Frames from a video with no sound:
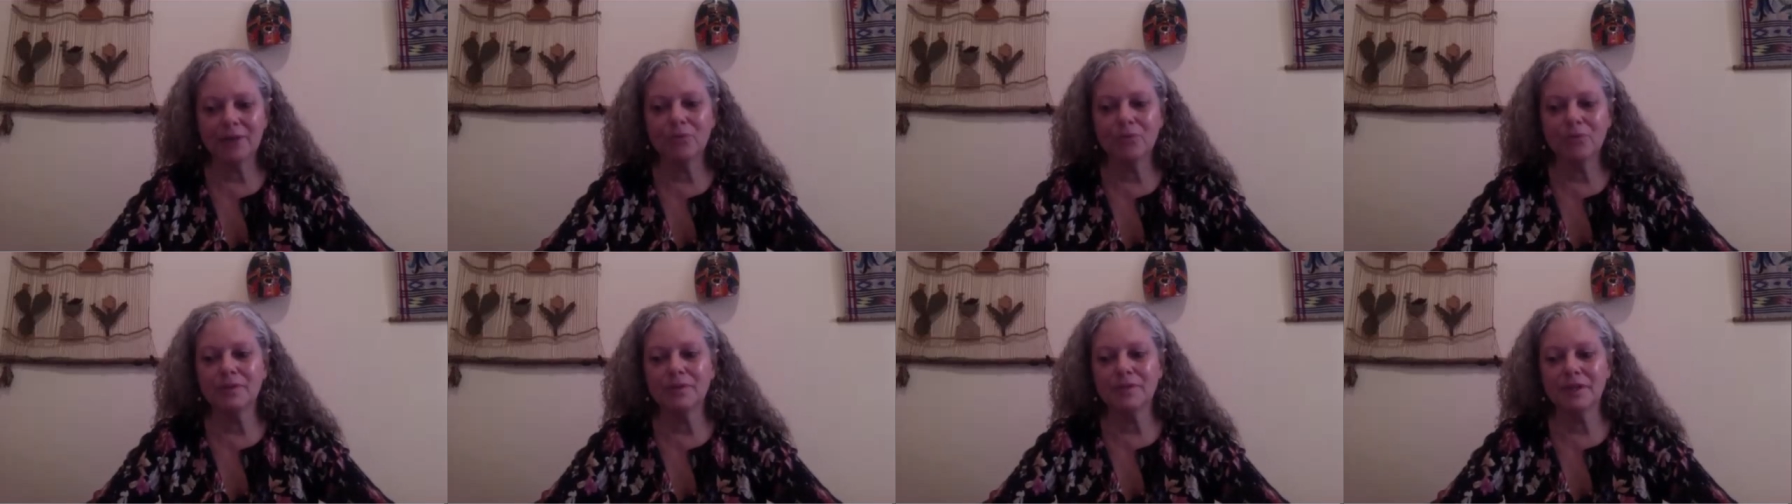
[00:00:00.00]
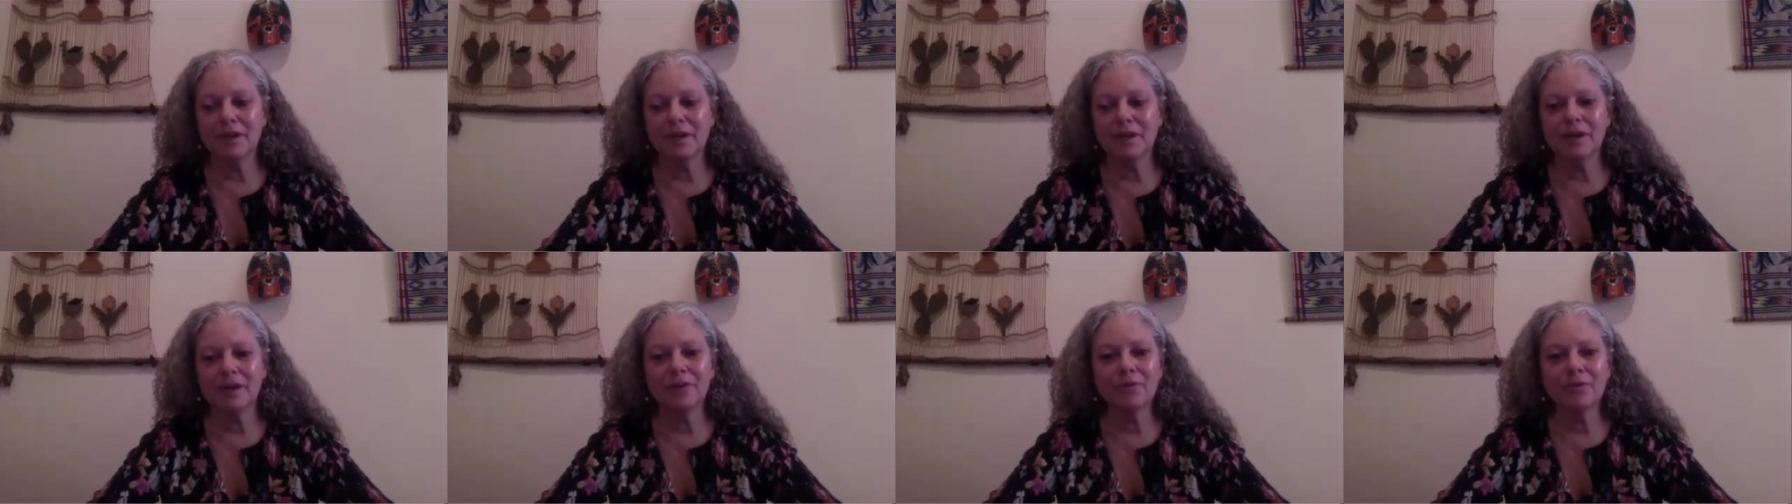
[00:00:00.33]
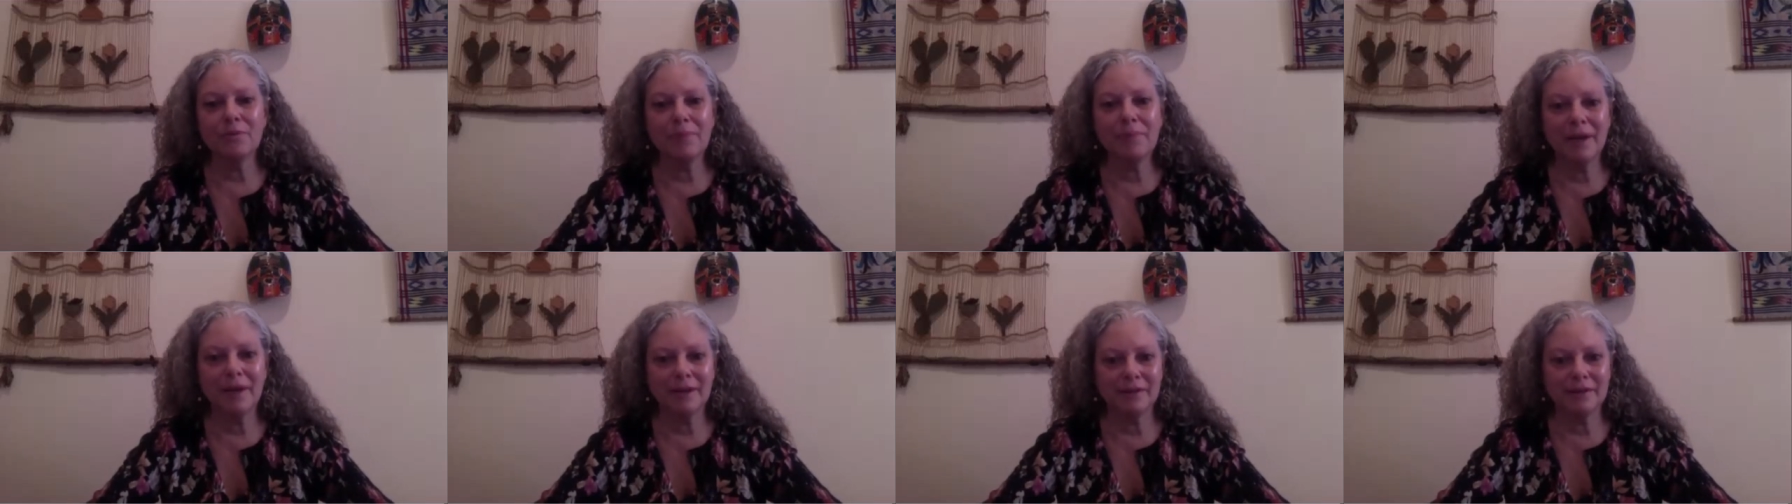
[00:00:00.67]
was an
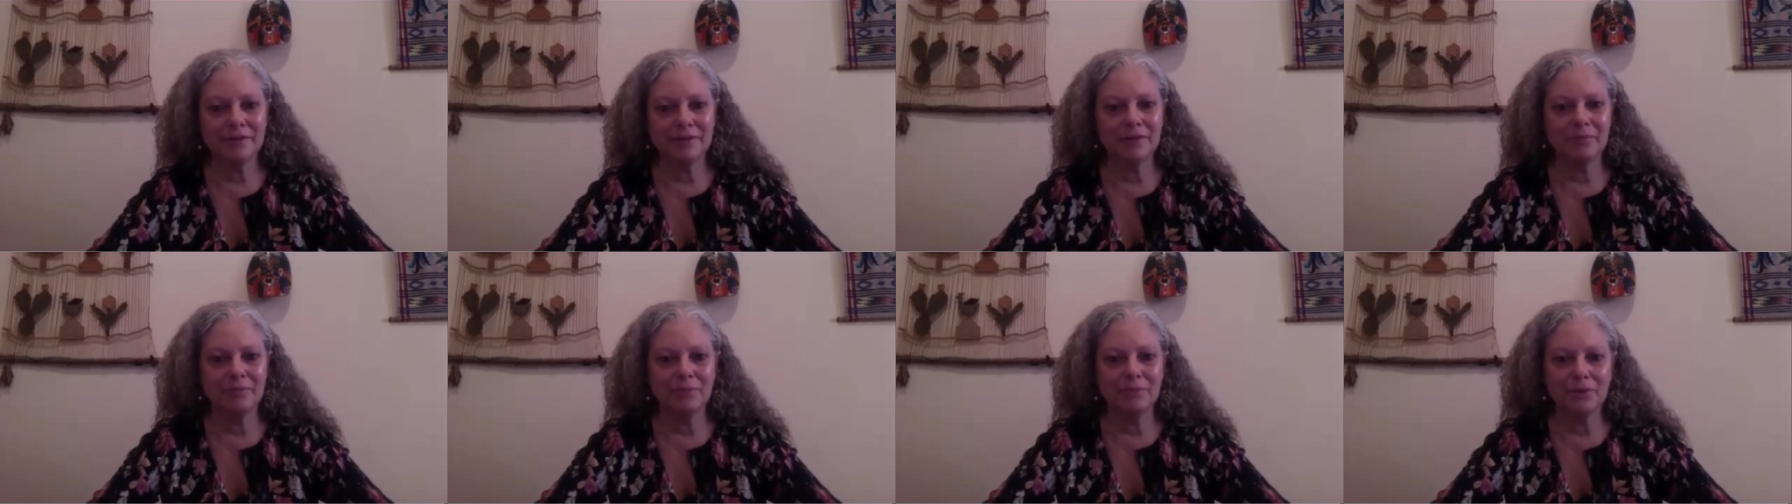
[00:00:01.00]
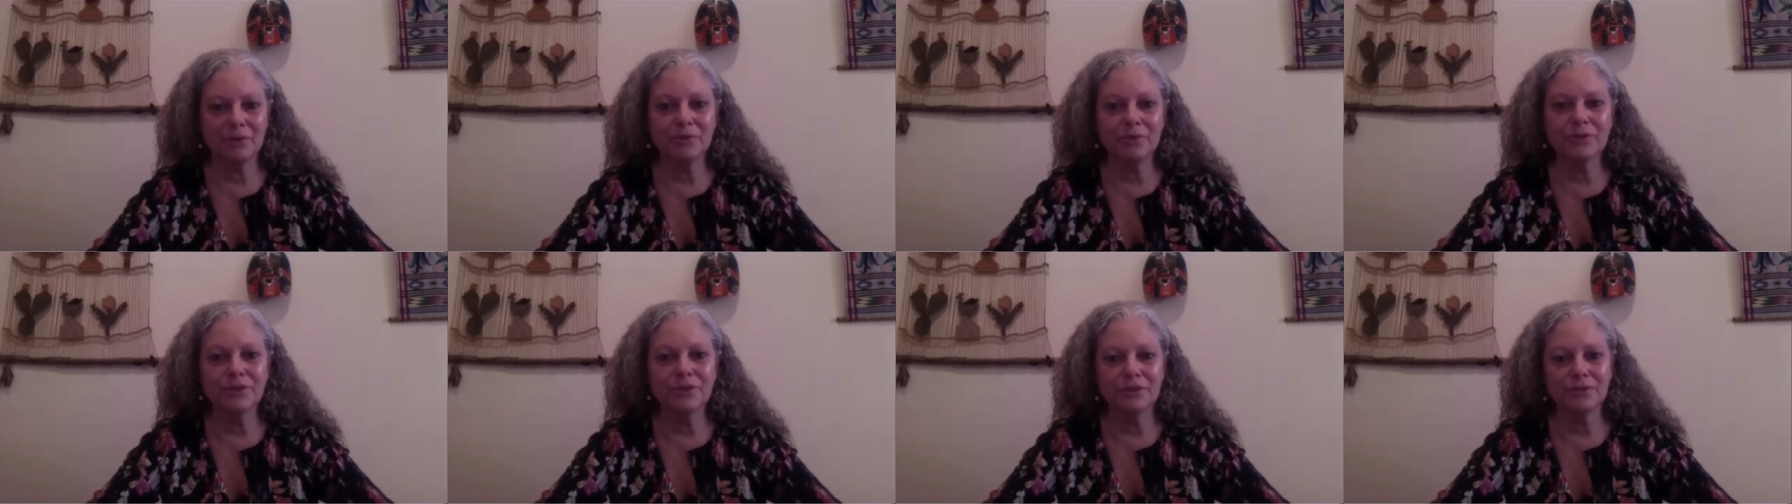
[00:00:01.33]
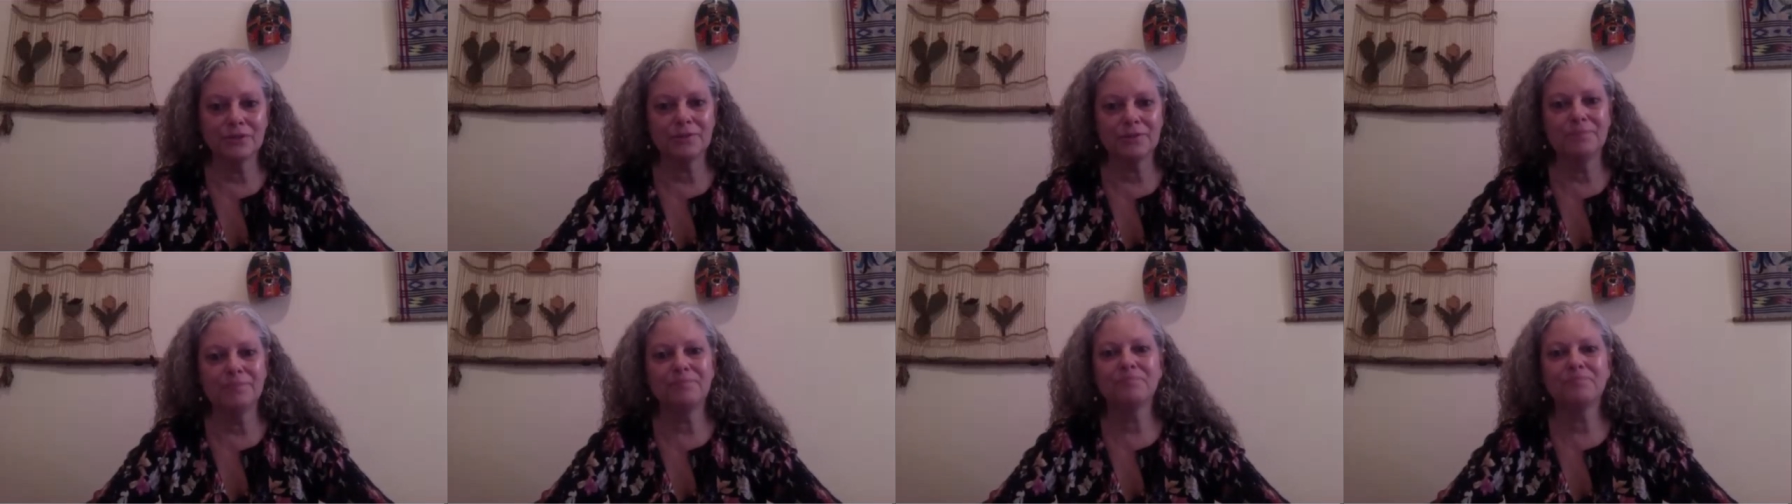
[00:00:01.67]
unrepentant
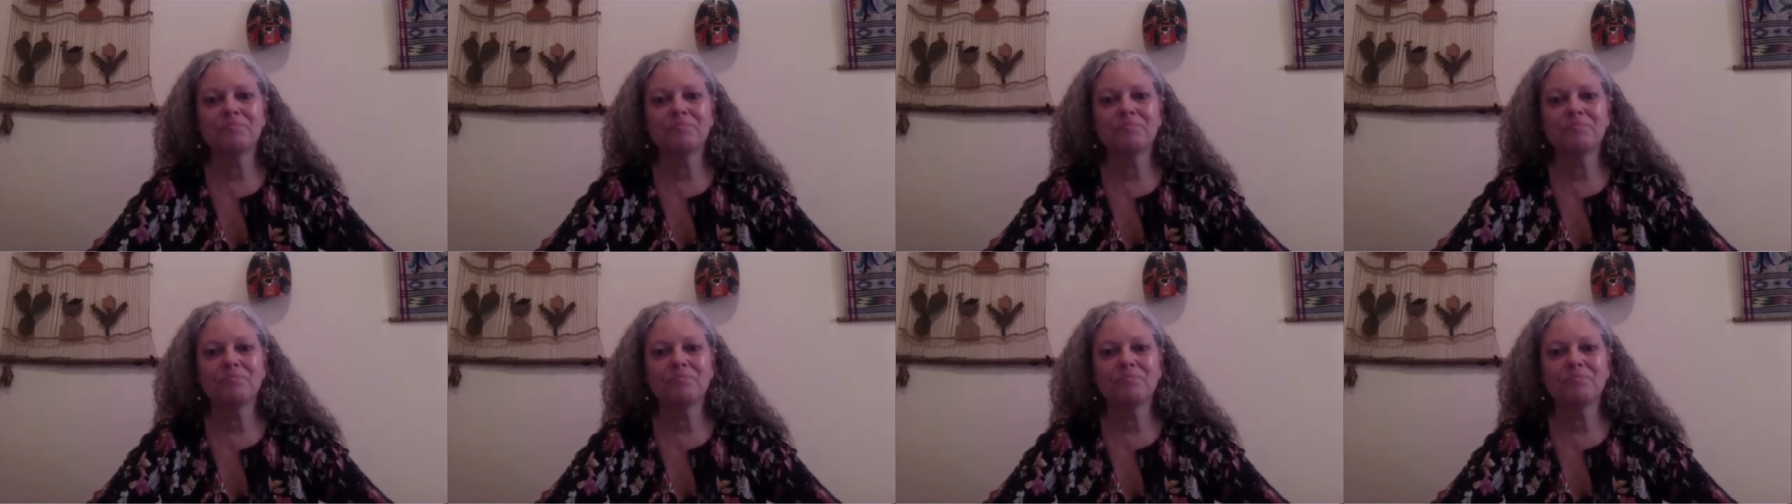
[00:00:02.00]
abuser.